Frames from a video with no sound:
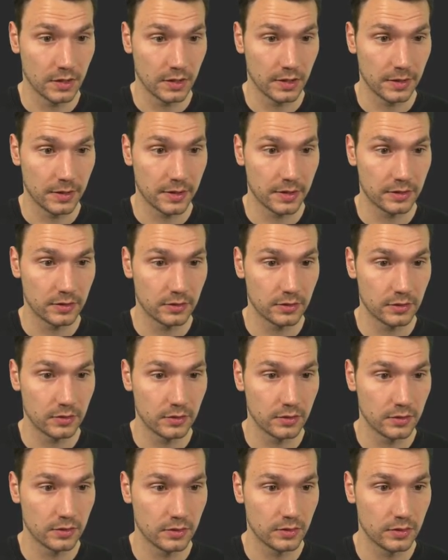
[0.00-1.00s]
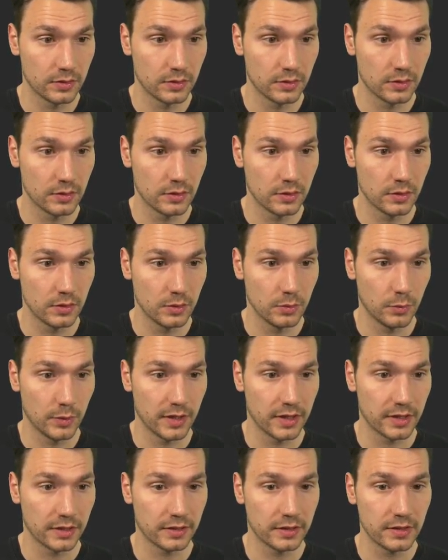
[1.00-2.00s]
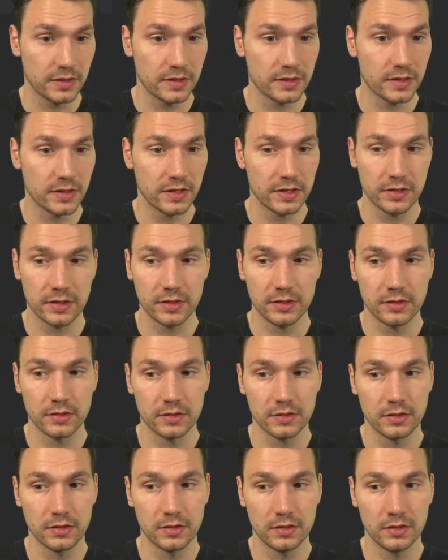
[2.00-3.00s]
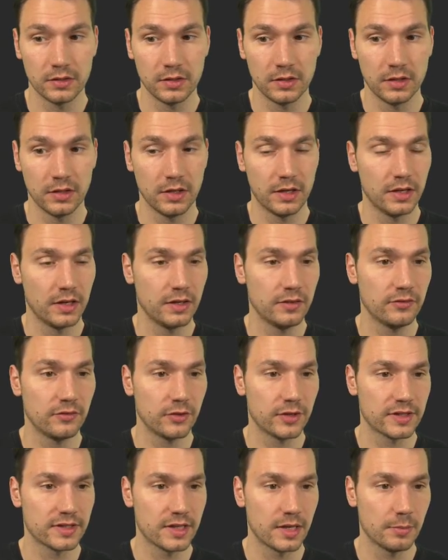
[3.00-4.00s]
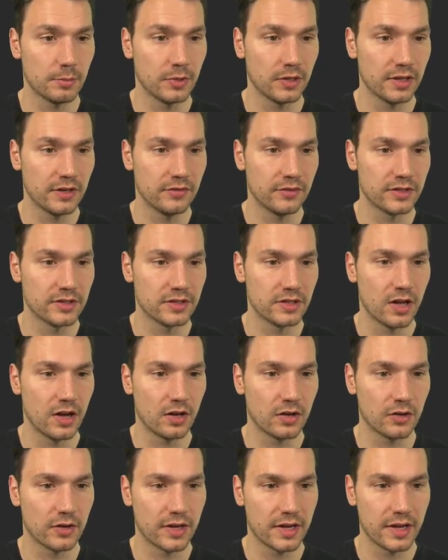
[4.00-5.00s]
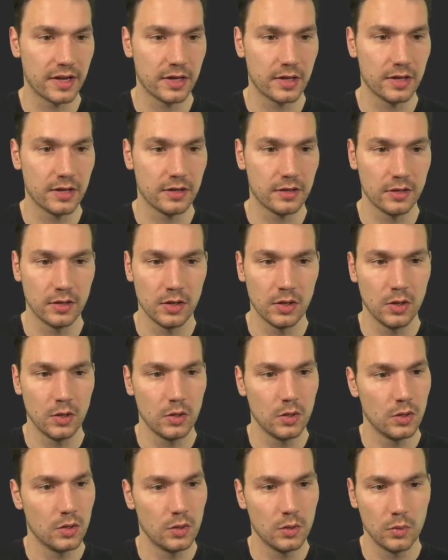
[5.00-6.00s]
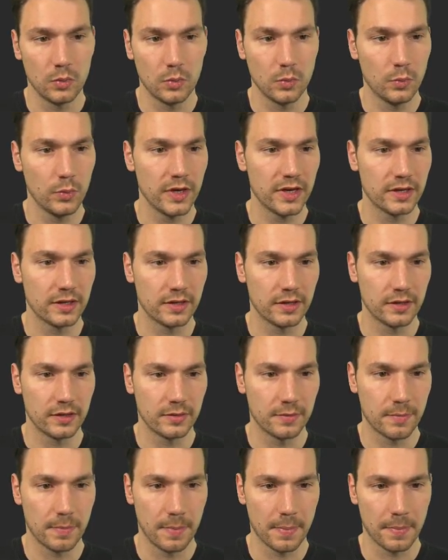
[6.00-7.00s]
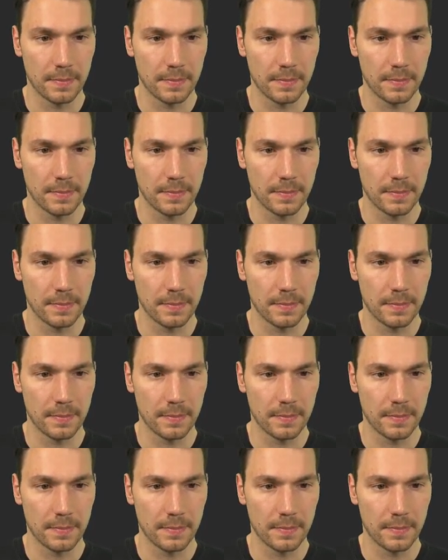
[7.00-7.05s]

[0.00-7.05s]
And then we get this here. And for example, if it's not okay, we can then,